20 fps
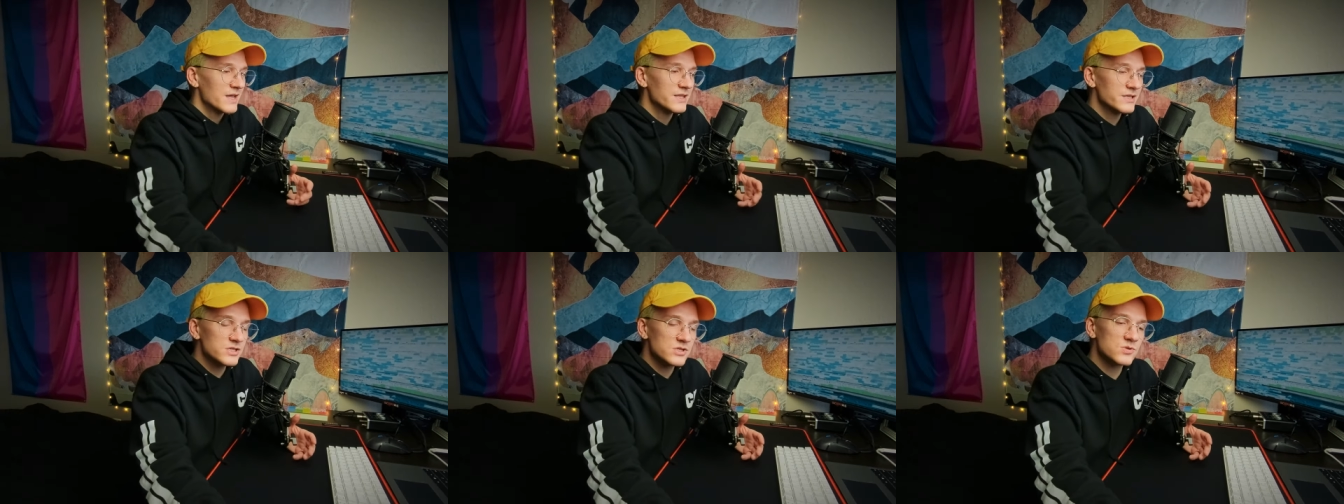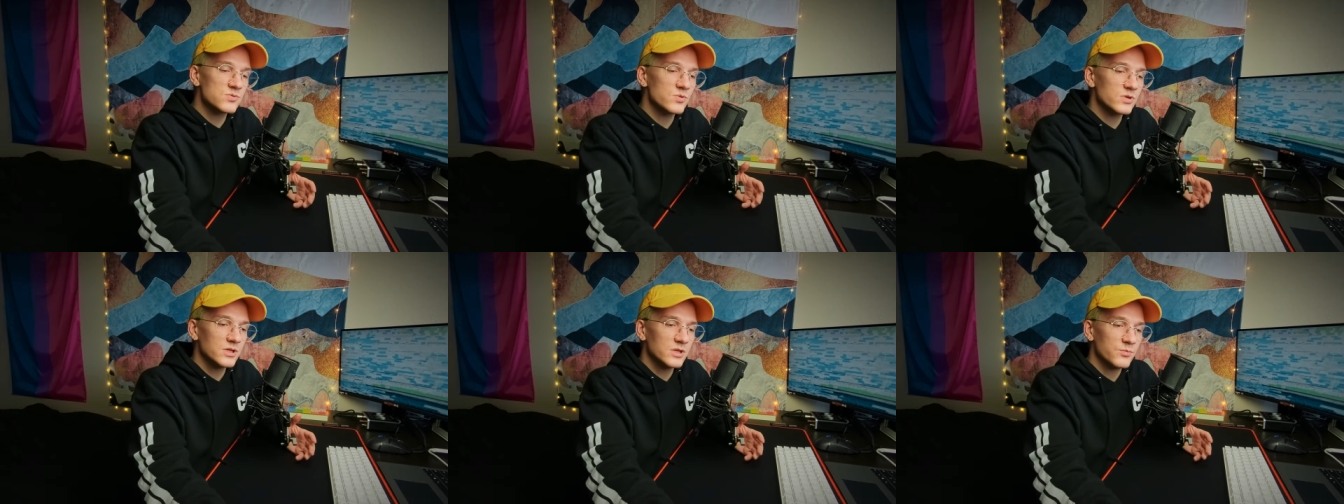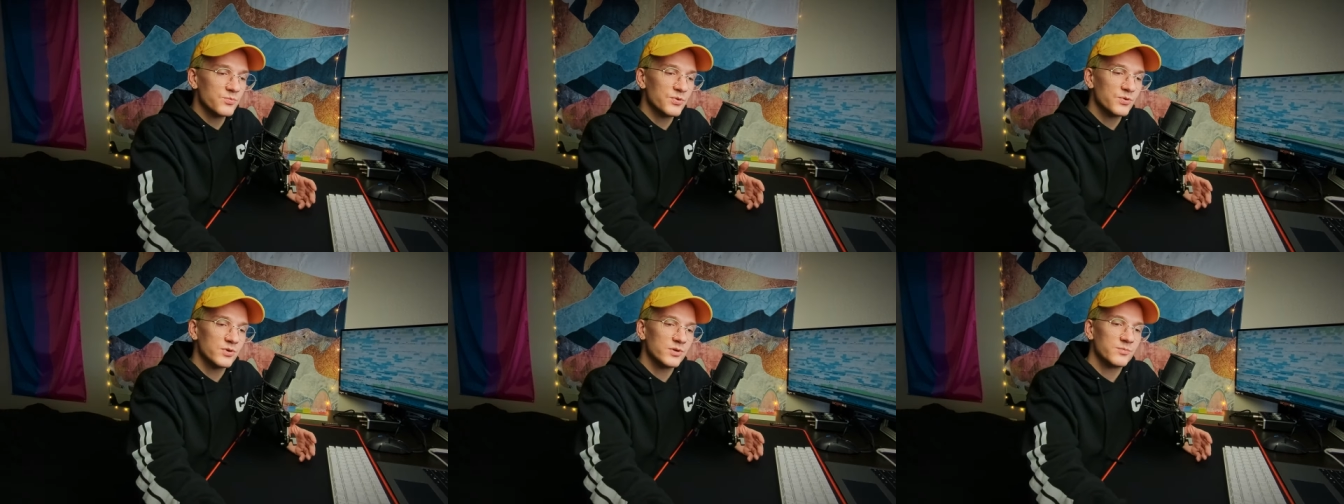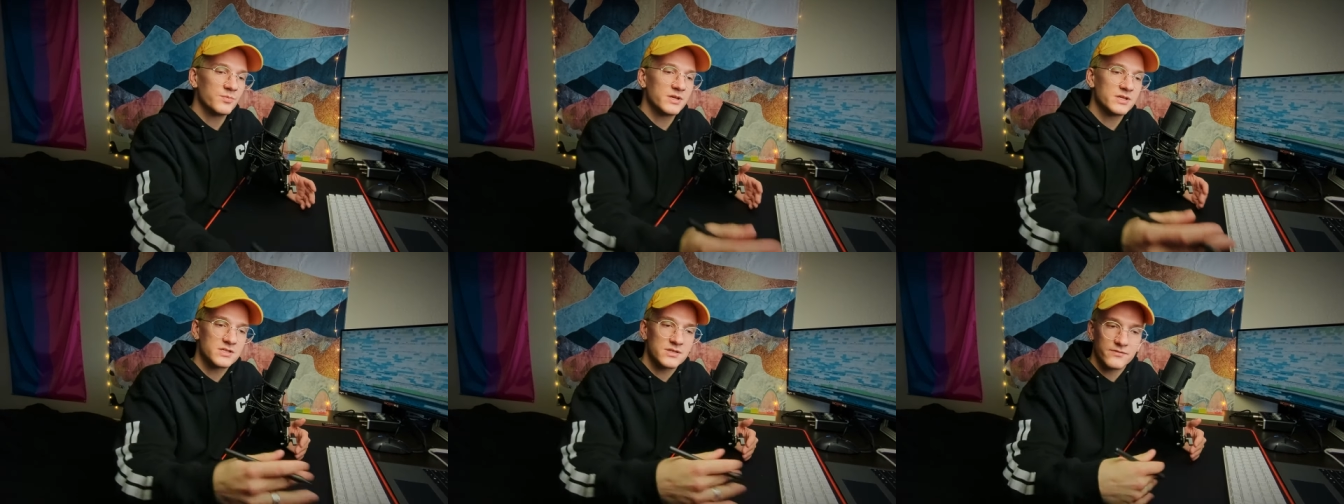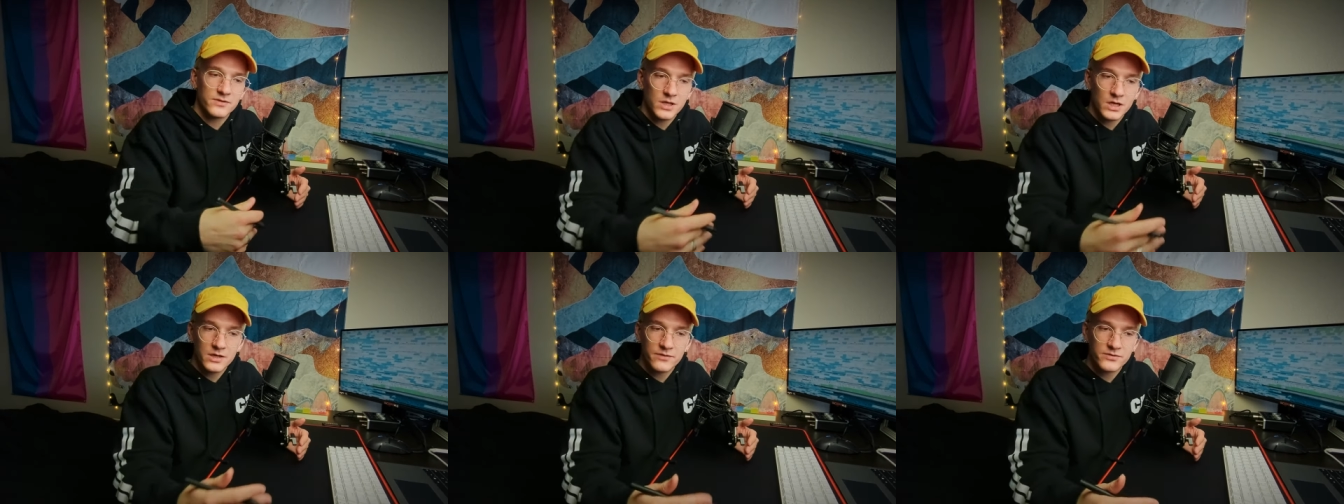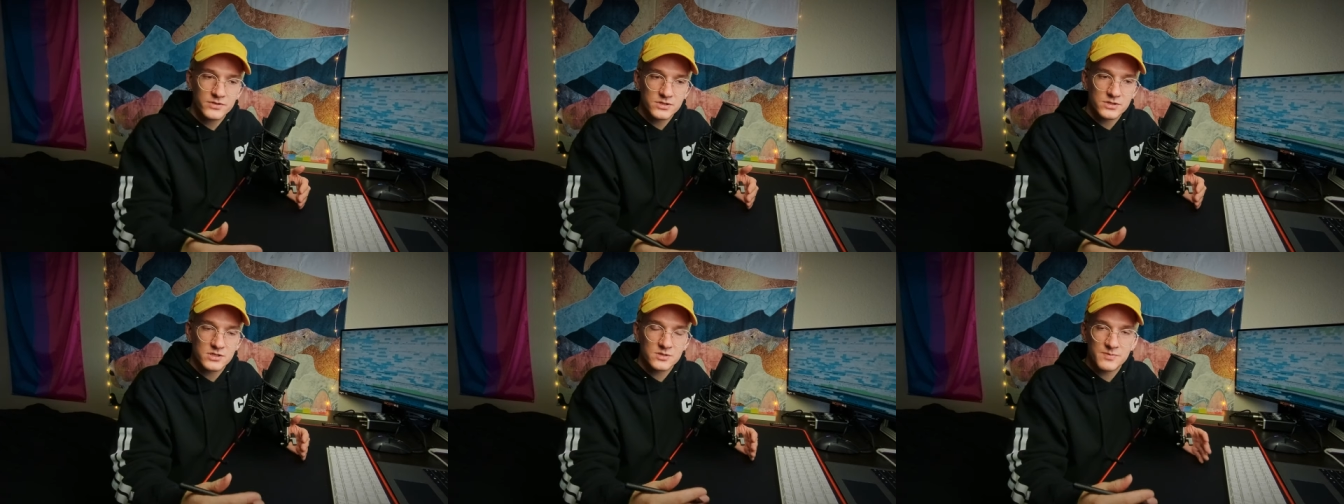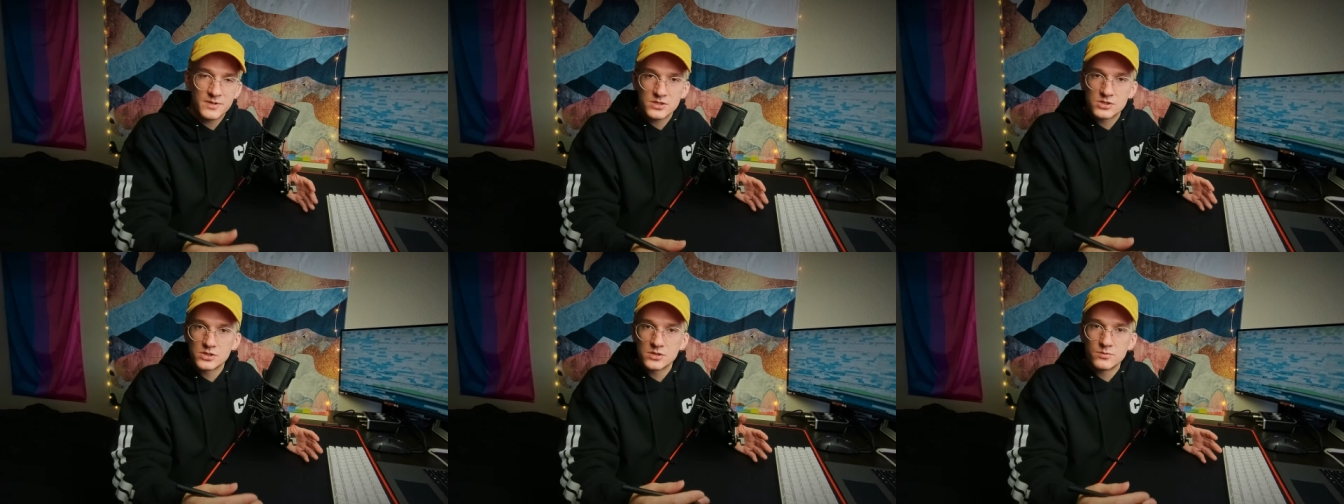And this is really important because a lot of us,
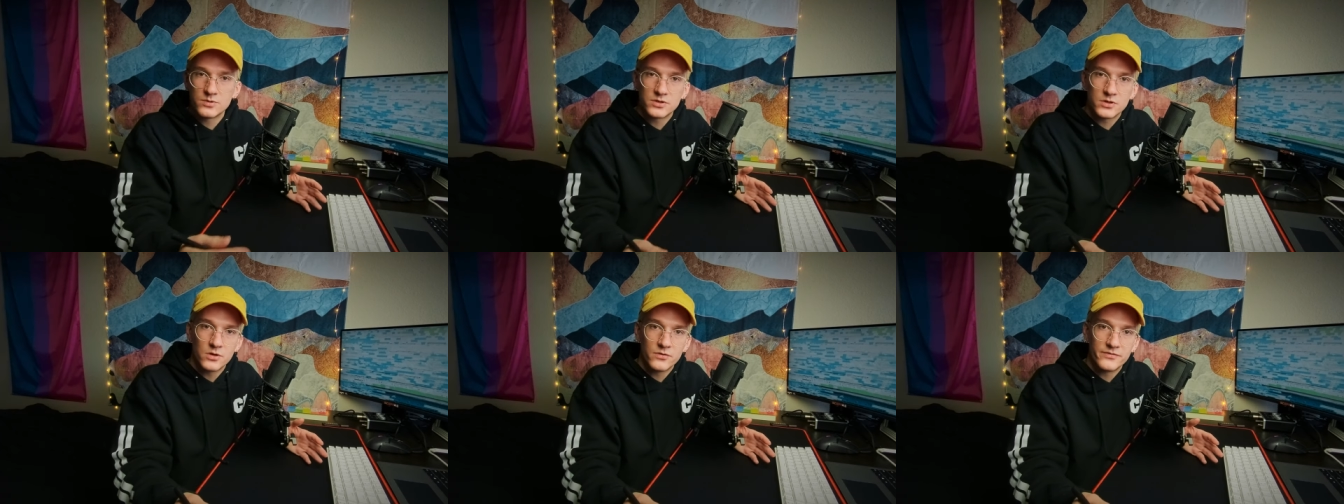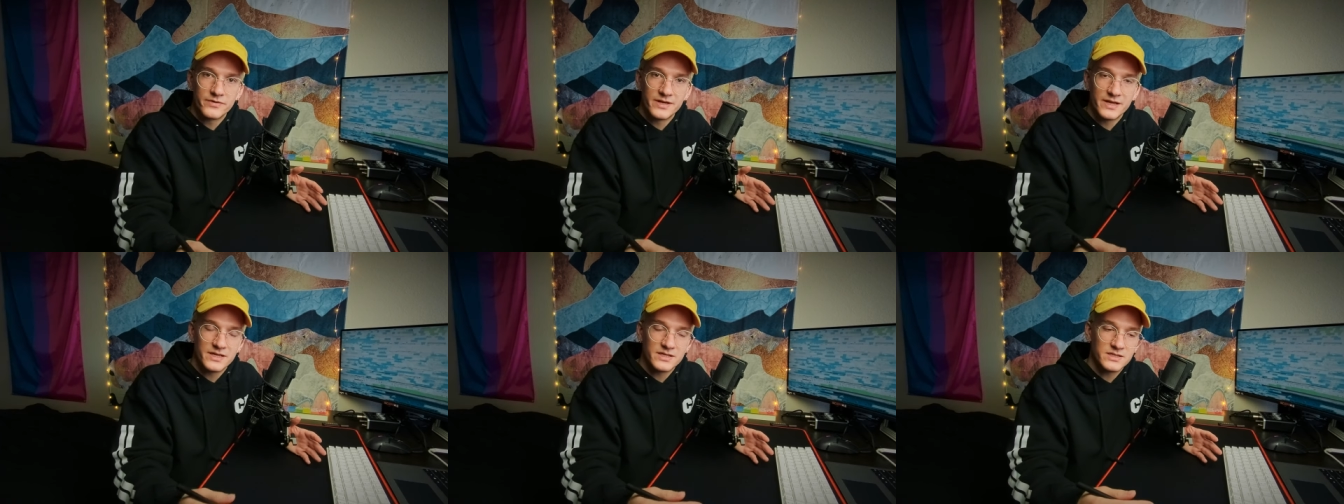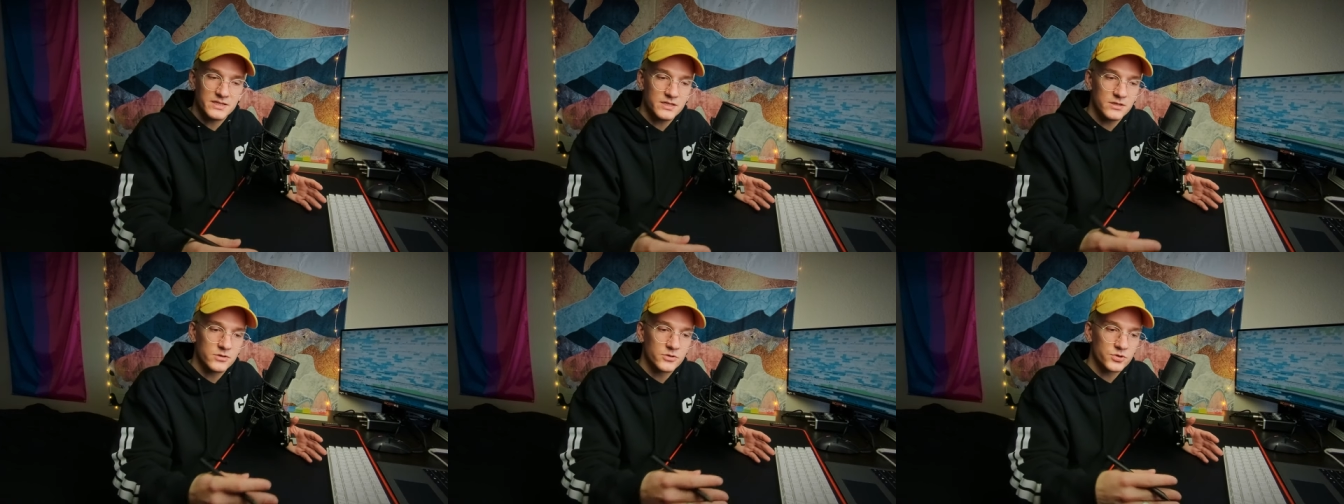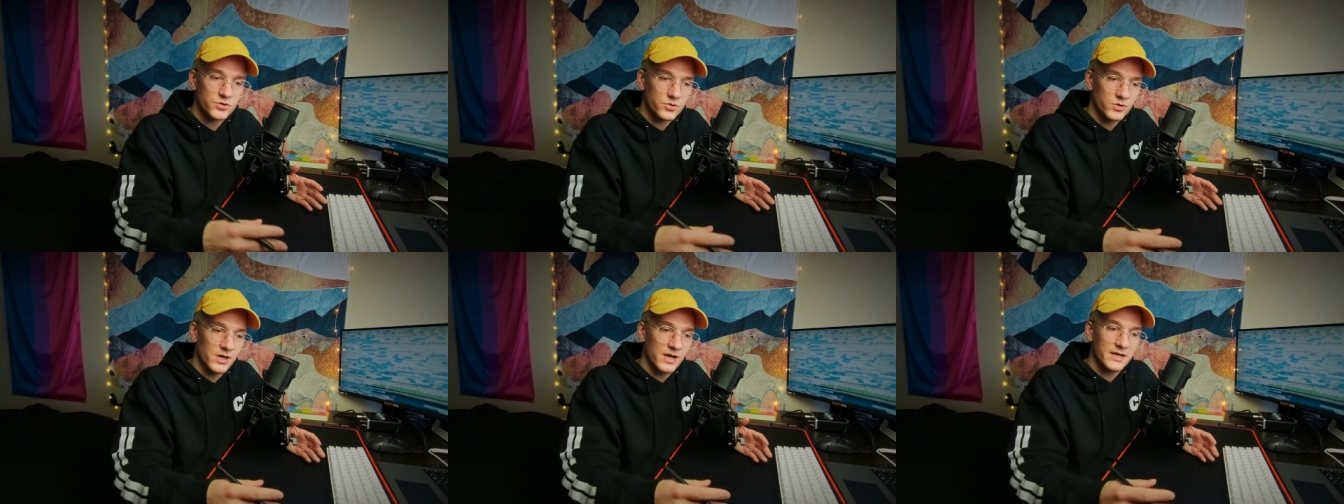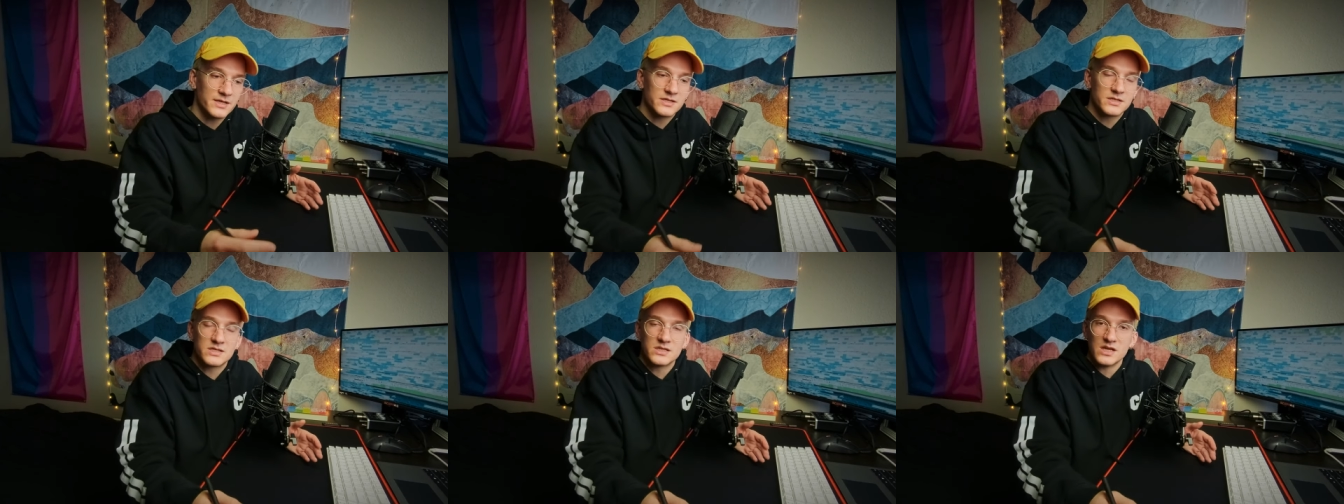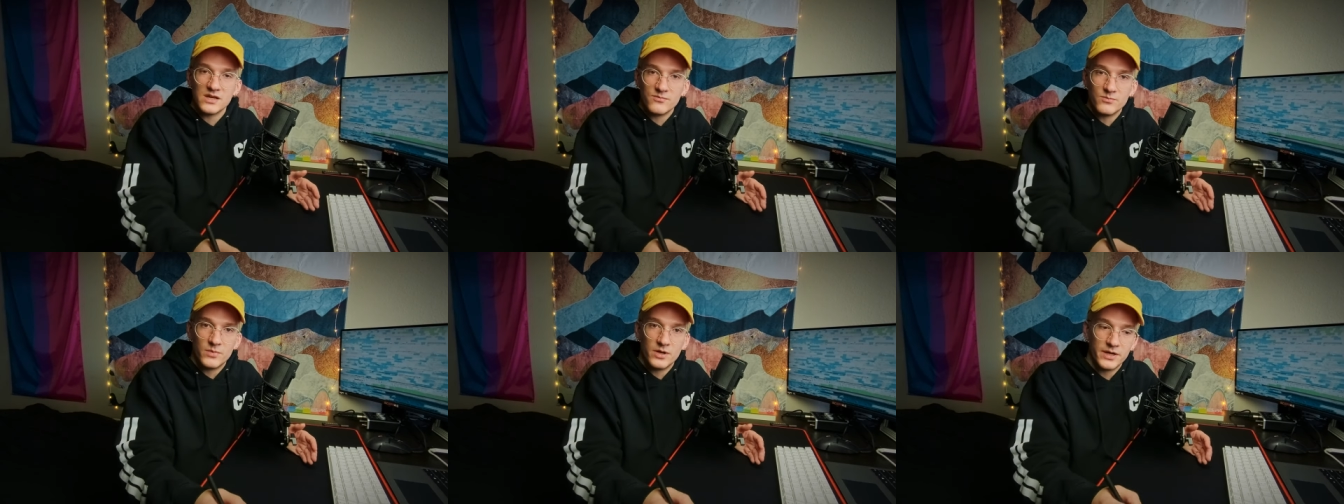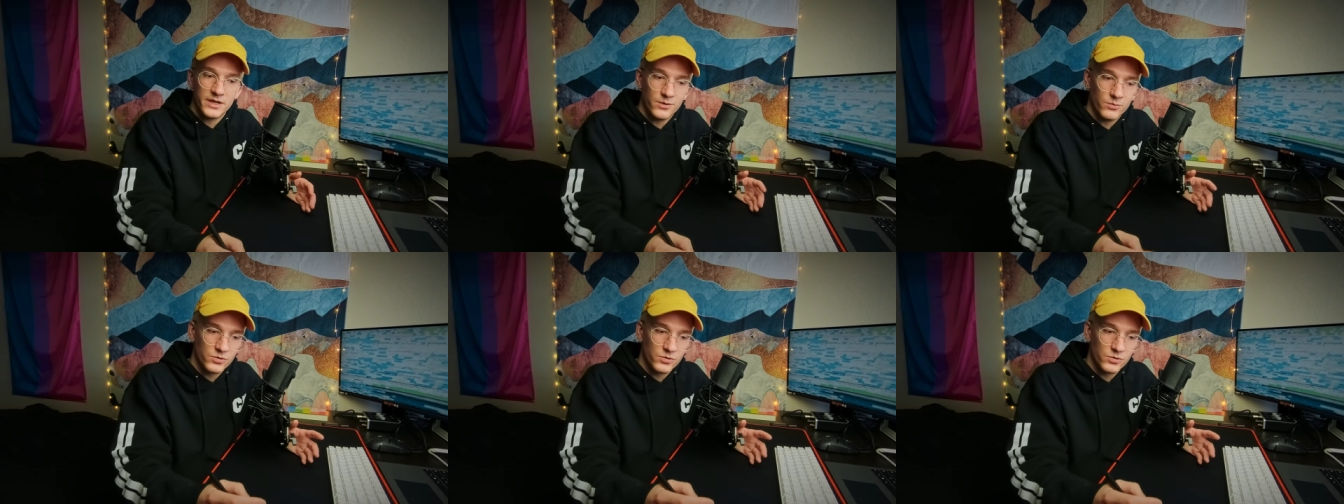especially with COVID-19, are trying to save money.